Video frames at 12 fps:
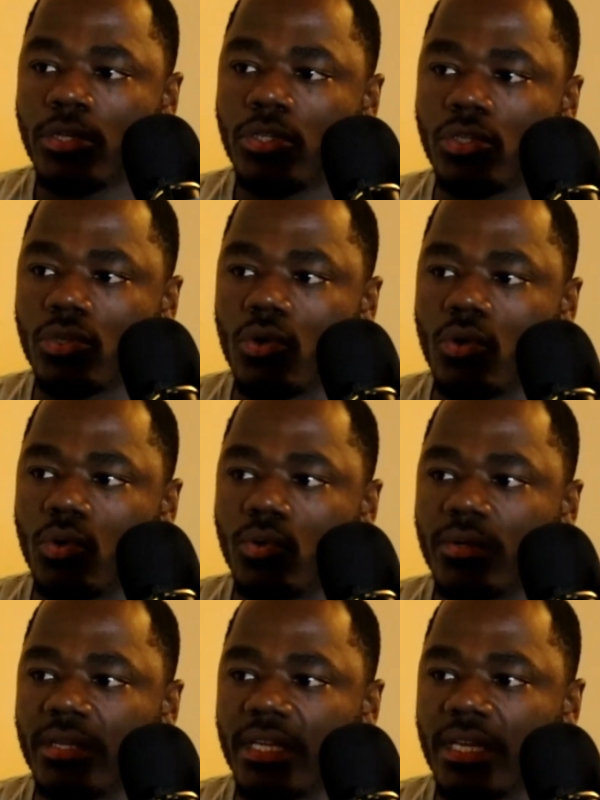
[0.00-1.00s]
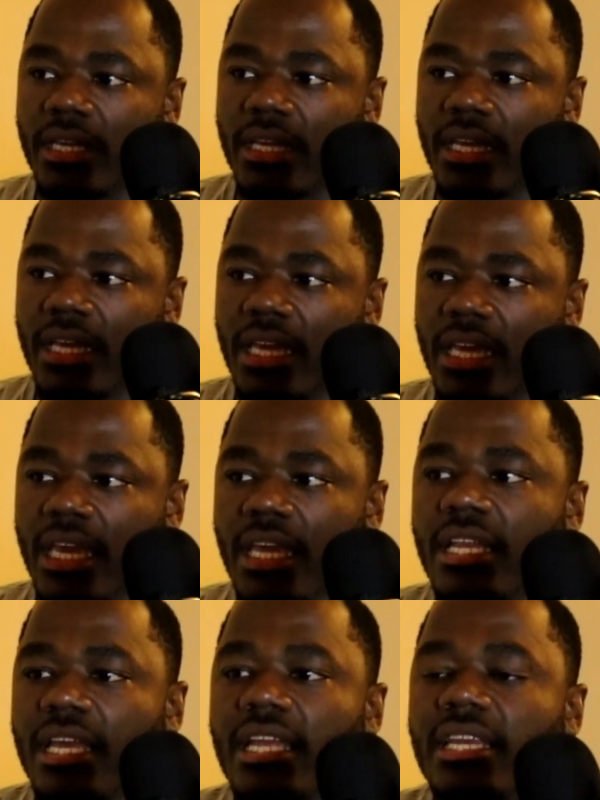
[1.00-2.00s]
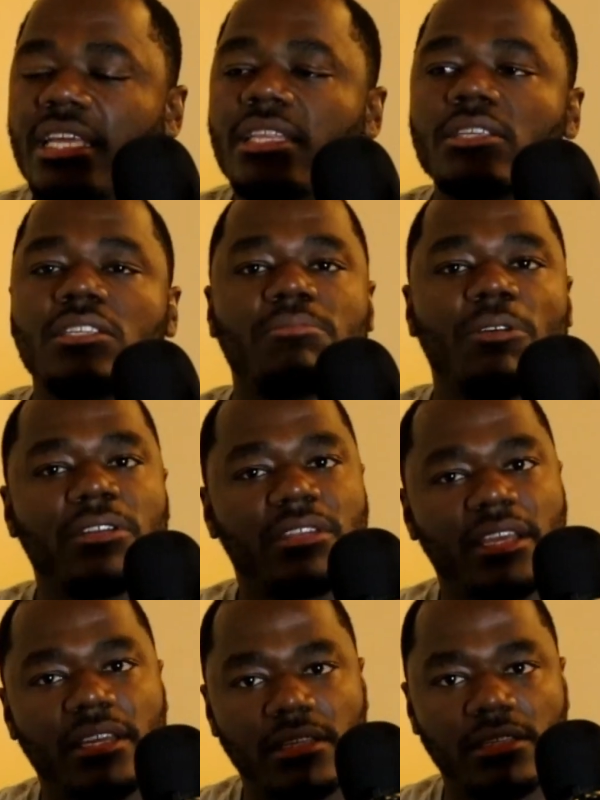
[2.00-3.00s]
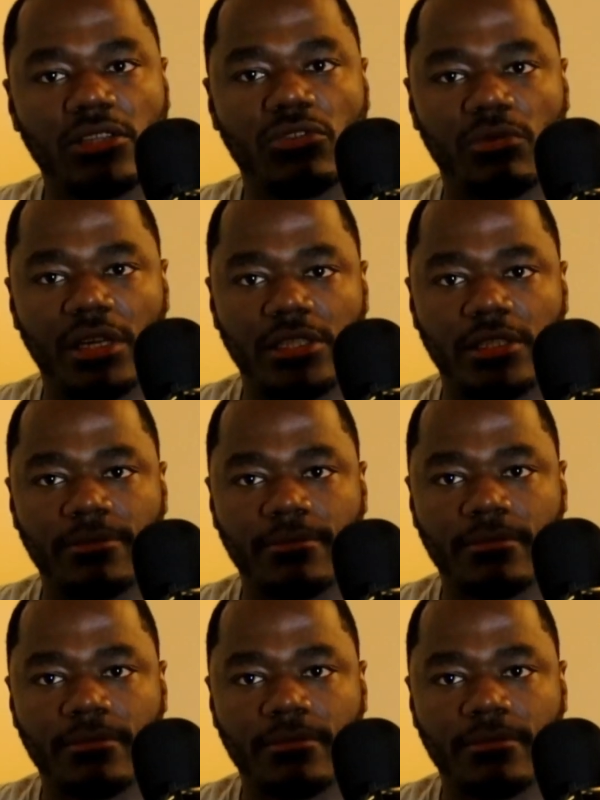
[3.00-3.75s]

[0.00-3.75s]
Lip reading: So he did the smart thing in the situation.